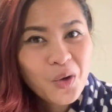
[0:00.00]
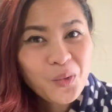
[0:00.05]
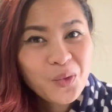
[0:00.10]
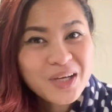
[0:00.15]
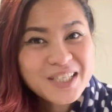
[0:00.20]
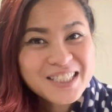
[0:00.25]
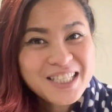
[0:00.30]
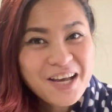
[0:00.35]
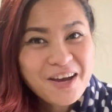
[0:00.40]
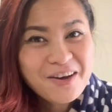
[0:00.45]

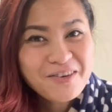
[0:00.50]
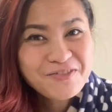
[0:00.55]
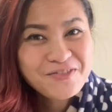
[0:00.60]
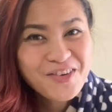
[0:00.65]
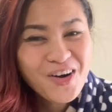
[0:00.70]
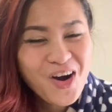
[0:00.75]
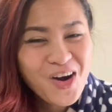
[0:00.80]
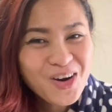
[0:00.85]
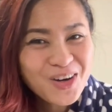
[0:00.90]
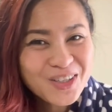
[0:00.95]
What's up
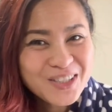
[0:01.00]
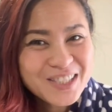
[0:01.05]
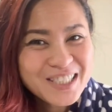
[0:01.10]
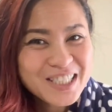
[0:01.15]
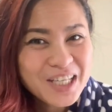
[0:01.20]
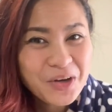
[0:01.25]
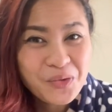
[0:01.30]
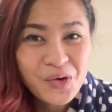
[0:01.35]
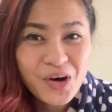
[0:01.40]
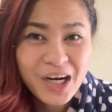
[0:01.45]
folks
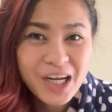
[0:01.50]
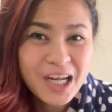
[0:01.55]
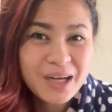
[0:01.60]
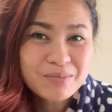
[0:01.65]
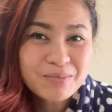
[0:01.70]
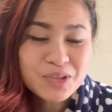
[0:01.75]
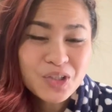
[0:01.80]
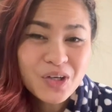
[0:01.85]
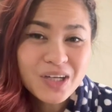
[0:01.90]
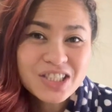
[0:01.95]
and
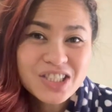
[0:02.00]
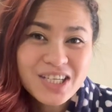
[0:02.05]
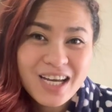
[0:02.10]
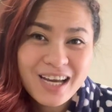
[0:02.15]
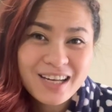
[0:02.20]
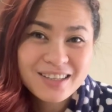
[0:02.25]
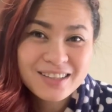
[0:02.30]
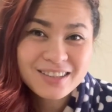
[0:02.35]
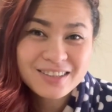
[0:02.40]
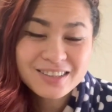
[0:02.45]
welcome to our
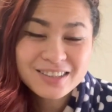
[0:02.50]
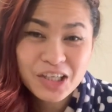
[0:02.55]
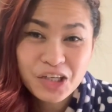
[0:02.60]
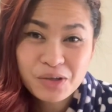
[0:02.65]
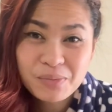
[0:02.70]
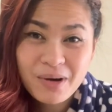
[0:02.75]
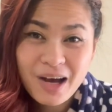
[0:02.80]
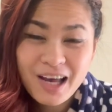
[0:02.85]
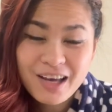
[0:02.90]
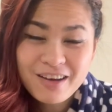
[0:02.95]
channel, the
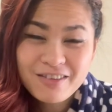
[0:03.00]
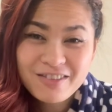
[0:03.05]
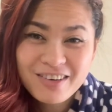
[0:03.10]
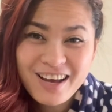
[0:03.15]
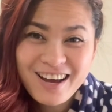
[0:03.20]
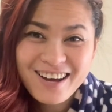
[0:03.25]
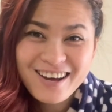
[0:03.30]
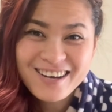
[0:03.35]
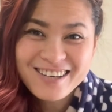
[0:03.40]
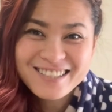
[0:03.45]
Kumai
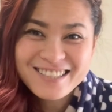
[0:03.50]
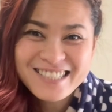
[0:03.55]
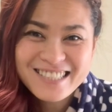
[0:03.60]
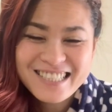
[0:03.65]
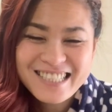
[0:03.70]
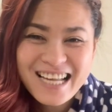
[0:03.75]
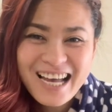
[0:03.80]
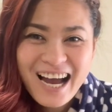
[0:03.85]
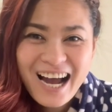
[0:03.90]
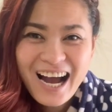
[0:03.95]
Vlogs.
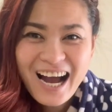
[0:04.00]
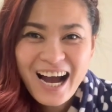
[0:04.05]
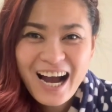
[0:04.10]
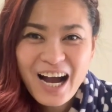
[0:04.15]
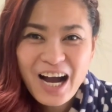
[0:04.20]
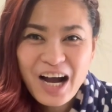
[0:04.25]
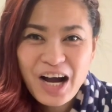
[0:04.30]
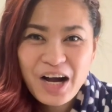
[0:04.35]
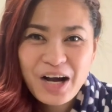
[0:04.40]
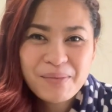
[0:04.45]

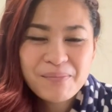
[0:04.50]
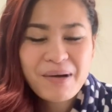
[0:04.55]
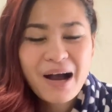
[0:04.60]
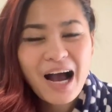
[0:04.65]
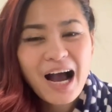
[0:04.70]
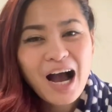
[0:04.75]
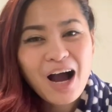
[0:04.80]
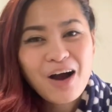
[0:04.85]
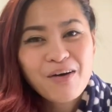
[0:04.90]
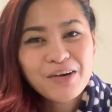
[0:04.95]
Um,
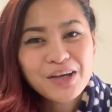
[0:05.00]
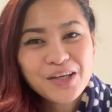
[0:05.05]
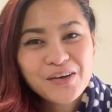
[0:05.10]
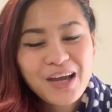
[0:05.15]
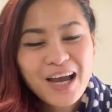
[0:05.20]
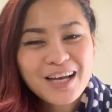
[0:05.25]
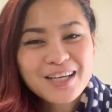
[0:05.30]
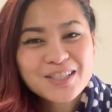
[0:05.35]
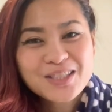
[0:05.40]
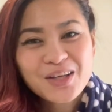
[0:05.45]
how are you
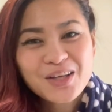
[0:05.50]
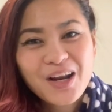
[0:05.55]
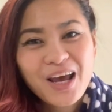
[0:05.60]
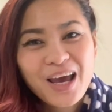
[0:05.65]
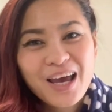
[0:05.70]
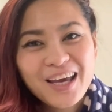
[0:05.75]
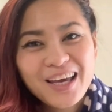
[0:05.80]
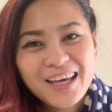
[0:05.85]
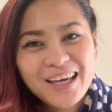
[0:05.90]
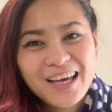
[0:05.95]
guys
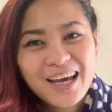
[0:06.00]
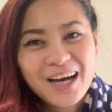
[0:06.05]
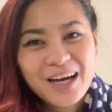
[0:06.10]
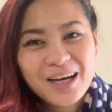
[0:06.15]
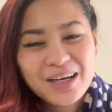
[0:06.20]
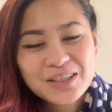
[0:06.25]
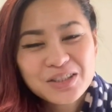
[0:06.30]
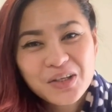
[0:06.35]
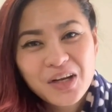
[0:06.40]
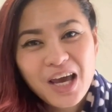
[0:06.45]
today?
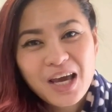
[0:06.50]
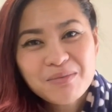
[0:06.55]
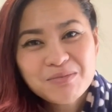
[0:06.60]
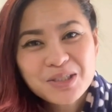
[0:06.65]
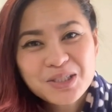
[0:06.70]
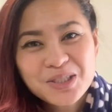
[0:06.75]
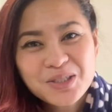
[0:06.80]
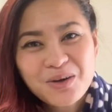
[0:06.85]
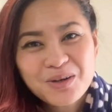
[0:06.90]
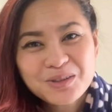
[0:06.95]
Uh, today I'm
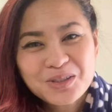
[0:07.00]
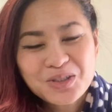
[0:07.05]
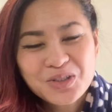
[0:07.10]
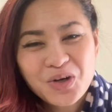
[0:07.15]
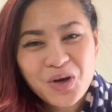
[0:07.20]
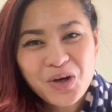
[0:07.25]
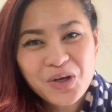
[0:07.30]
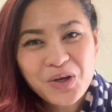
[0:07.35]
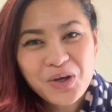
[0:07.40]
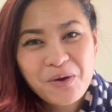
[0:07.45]
just going to
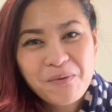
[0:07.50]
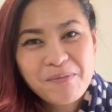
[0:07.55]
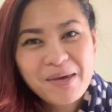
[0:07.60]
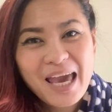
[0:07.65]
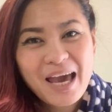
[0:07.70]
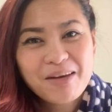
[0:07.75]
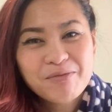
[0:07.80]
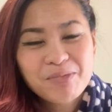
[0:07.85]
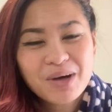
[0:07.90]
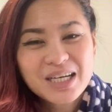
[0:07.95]
show you
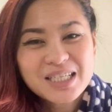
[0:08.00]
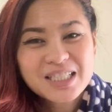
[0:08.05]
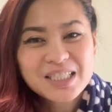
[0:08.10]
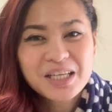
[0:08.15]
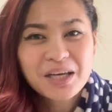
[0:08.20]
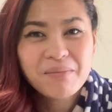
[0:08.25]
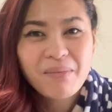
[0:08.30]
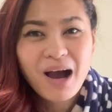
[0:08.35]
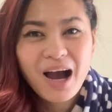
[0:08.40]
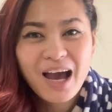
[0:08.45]
me
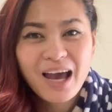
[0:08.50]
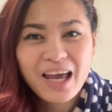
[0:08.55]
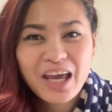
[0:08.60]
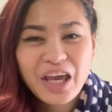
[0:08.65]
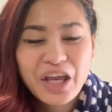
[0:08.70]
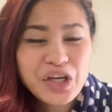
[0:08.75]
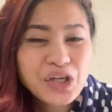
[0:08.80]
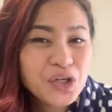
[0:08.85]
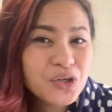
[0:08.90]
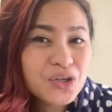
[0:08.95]
unboxing
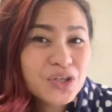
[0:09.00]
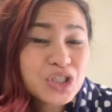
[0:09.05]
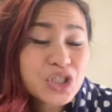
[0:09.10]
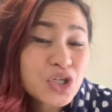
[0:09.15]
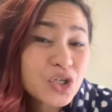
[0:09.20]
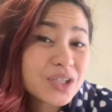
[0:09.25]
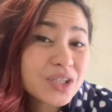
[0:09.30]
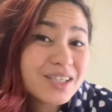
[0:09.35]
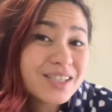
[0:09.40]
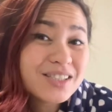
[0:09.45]
my new
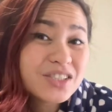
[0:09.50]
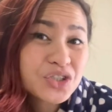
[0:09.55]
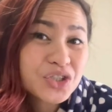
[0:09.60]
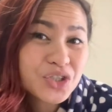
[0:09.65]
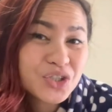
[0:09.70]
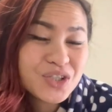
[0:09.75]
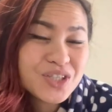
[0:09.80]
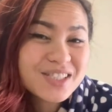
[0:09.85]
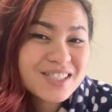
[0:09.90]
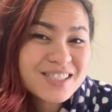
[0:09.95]
Jordan
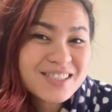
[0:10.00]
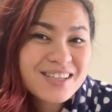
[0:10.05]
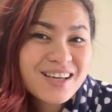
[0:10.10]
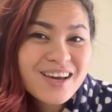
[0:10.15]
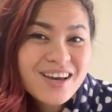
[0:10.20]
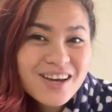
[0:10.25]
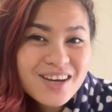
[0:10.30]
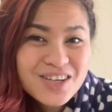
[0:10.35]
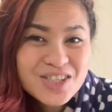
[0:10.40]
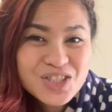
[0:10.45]
shoes,
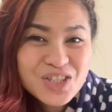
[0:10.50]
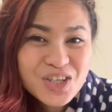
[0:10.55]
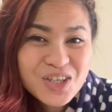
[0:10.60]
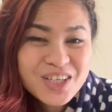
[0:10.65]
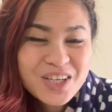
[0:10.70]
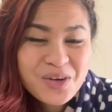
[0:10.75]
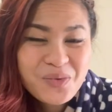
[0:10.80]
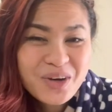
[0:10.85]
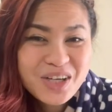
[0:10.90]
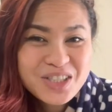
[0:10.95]

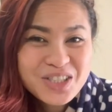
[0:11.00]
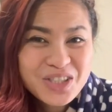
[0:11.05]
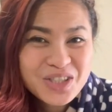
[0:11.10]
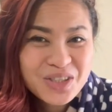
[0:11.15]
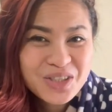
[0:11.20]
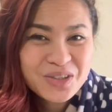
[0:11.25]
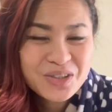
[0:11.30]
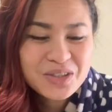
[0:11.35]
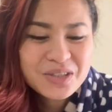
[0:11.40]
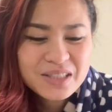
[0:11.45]
Jordan 1
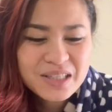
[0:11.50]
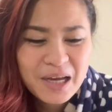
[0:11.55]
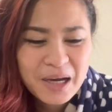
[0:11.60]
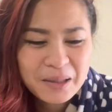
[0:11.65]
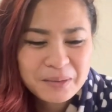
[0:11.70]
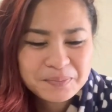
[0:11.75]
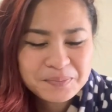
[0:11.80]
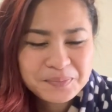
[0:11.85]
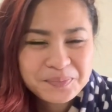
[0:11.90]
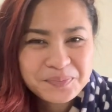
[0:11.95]
shoes.
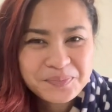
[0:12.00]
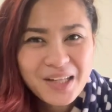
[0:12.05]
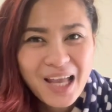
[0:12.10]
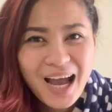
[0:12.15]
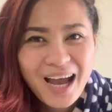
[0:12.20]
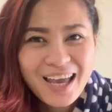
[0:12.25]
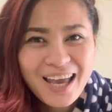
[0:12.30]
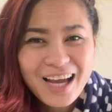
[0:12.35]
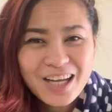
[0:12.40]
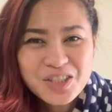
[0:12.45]
Um,
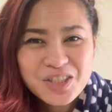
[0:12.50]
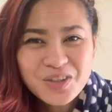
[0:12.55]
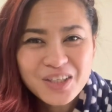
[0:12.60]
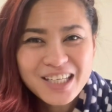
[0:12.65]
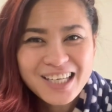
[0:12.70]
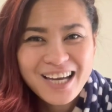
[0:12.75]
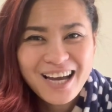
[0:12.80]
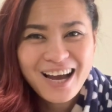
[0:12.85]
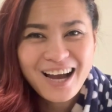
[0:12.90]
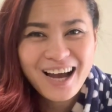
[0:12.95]
I
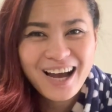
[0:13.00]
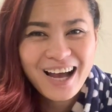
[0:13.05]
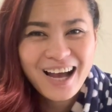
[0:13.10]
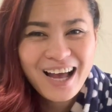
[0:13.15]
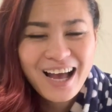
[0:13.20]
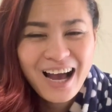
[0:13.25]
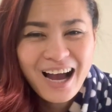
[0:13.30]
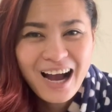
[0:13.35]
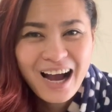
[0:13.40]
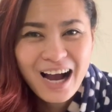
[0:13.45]
actually got
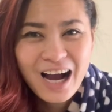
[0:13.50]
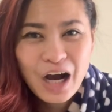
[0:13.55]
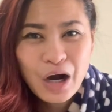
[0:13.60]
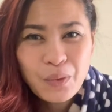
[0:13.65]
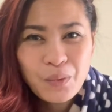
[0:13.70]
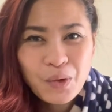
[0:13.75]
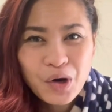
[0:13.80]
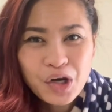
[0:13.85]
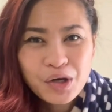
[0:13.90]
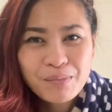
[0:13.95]

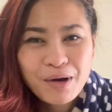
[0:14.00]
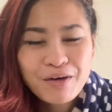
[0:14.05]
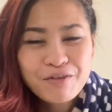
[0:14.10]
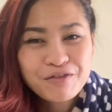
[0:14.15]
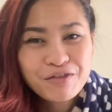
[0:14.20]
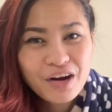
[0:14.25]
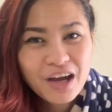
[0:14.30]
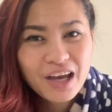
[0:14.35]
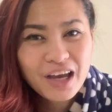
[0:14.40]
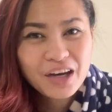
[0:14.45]
uh, one of my
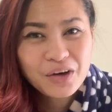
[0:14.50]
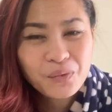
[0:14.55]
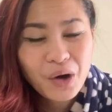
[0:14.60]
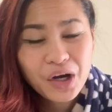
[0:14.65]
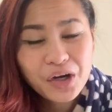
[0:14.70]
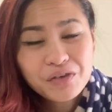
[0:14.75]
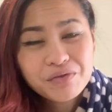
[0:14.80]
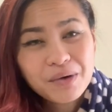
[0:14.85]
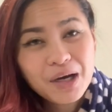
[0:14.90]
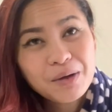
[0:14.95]
friend,
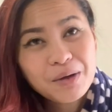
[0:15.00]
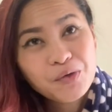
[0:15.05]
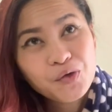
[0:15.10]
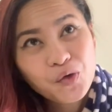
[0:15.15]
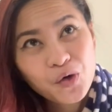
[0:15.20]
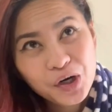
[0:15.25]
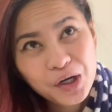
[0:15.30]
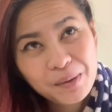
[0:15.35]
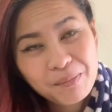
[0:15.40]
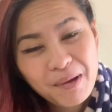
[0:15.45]
one of my
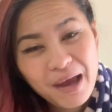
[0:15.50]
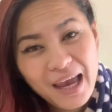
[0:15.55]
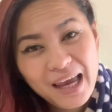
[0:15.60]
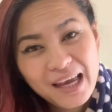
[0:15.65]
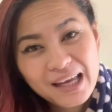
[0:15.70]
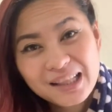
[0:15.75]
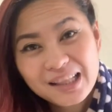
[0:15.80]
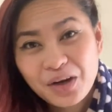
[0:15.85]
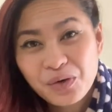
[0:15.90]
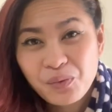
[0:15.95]
workmate,
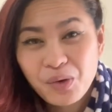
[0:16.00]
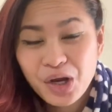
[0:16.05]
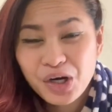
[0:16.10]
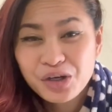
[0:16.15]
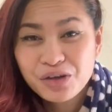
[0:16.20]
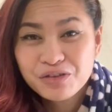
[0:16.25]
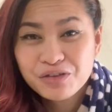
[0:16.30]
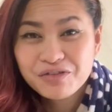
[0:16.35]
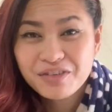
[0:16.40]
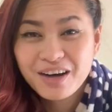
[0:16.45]
and
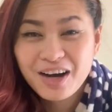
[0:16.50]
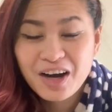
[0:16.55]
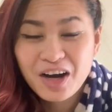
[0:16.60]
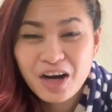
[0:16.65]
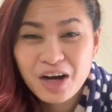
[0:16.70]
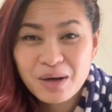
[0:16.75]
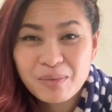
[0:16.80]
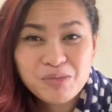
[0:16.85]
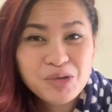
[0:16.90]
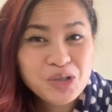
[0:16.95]
one of
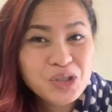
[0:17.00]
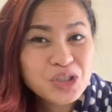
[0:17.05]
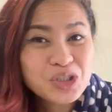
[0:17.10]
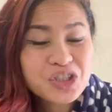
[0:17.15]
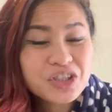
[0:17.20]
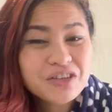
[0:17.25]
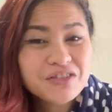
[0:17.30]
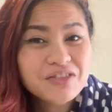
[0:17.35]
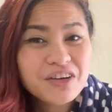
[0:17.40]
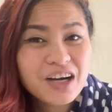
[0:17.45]
um,
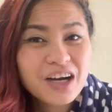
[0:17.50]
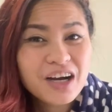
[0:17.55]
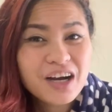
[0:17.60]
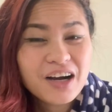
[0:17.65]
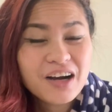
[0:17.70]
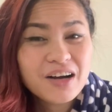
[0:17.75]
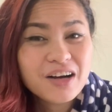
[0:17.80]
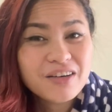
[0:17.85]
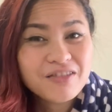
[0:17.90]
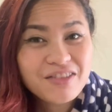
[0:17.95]
YouTube
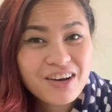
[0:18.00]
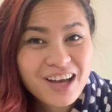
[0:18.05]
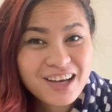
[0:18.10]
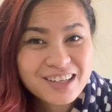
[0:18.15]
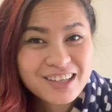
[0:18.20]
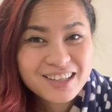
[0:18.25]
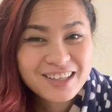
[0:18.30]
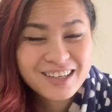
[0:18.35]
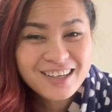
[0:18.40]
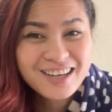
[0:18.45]
uh,
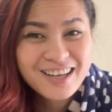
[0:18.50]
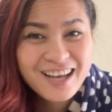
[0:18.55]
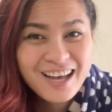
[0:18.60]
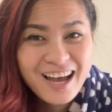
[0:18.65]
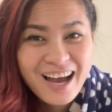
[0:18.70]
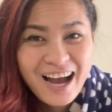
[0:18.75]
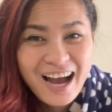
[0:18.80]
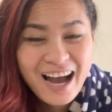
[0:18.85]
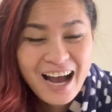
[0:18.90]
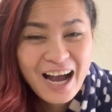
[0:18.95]
vlogger,
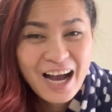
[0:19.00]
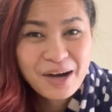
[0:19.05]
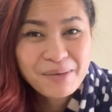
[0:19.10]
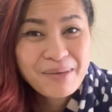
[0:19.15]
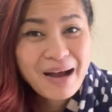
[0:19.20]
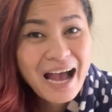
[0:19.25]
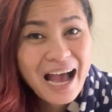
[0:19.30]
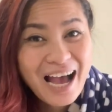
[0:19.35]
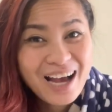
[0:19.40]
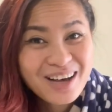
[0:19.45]

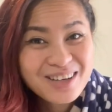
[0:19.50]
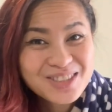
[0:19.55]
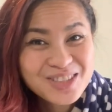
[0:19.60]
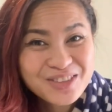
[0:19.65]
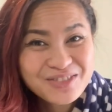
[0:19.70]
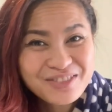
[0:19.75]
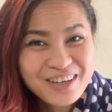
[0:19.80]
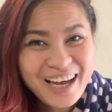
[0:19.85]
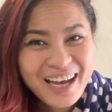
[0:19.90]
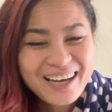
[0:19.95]
um, House
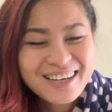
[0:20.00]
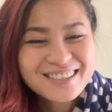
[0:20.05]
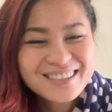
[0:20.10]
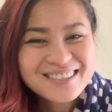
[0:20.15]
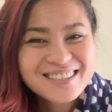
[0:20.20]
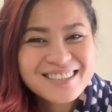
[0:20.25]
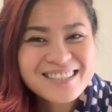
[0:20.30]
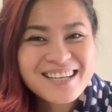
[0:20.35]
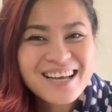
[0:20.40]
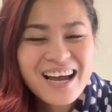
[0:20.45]
of
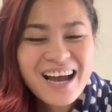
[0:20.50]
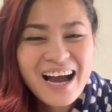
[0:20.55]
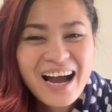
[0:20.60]
Cacks.